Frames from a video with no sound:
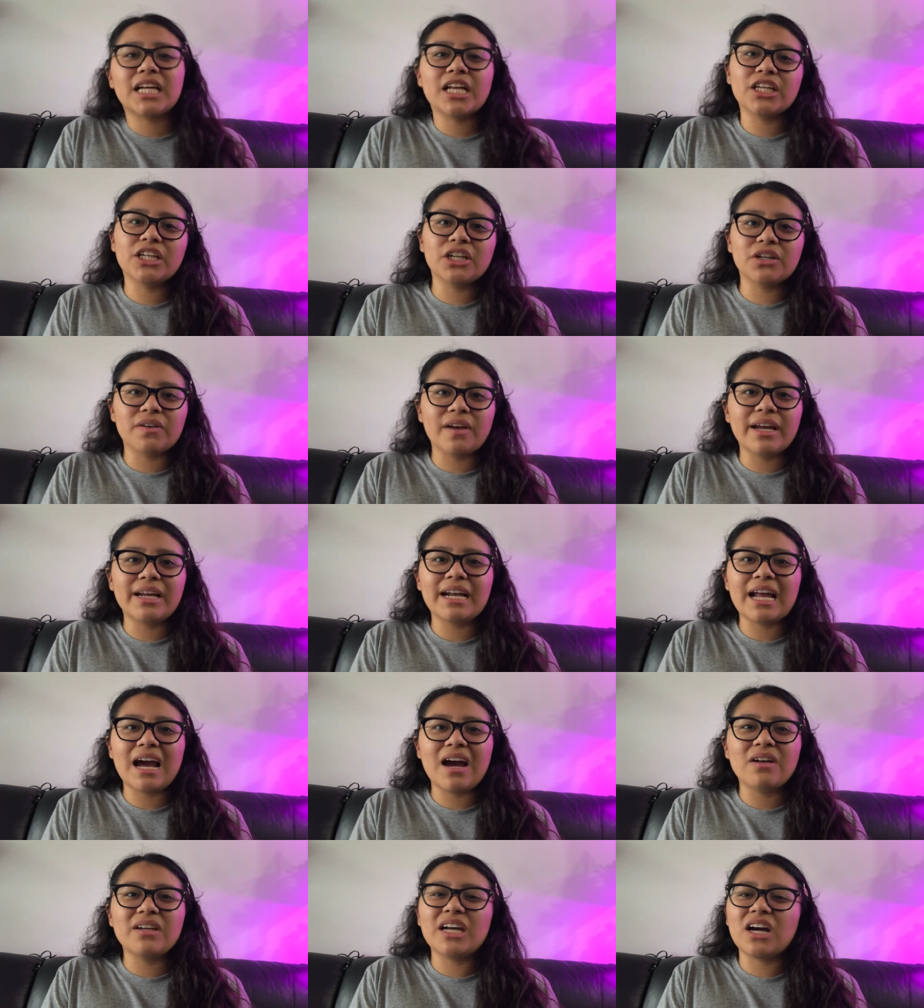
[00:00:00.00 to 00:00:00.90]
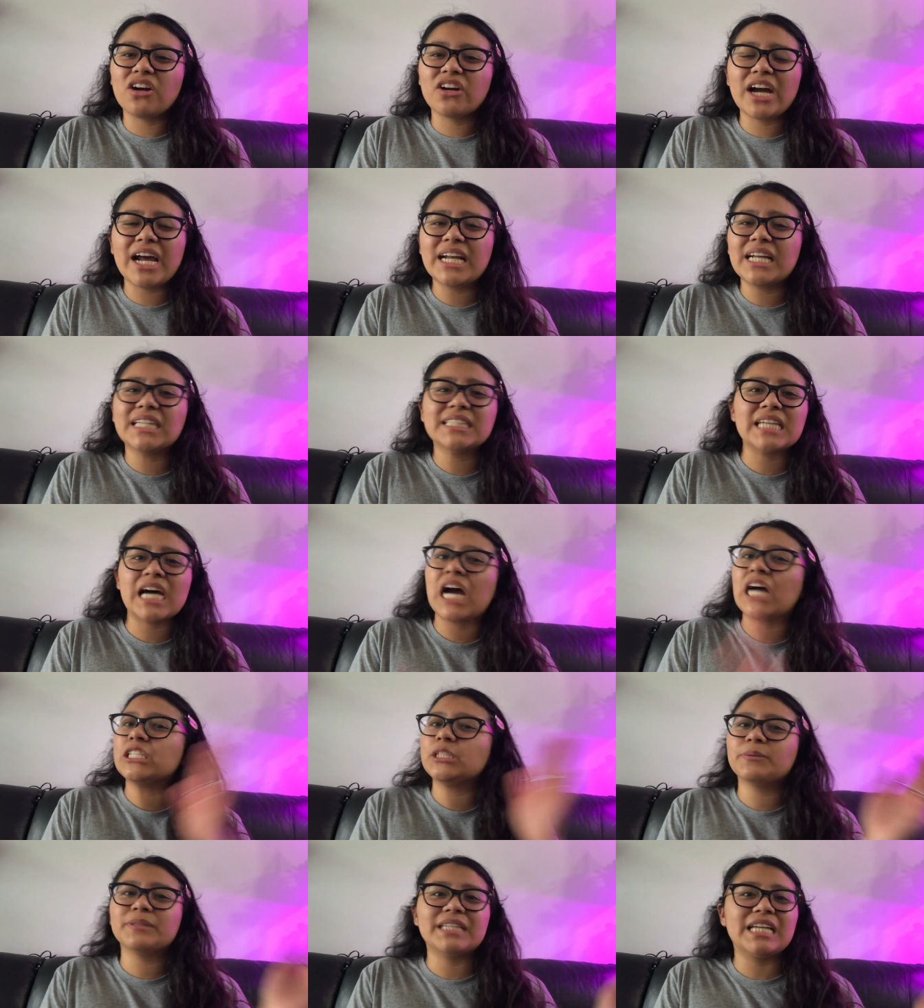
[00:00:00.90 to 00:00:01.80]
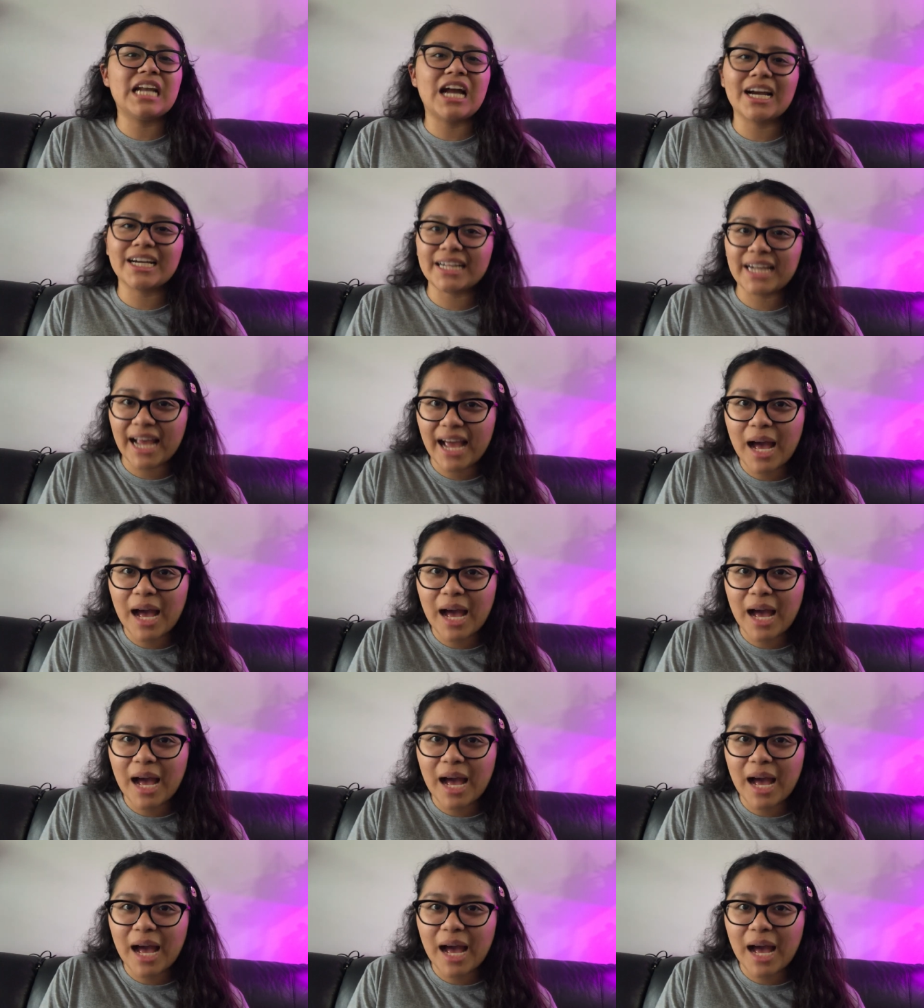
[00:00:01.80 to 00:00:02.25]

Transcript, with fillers: telling you right now, nail grinding is 100% not gonna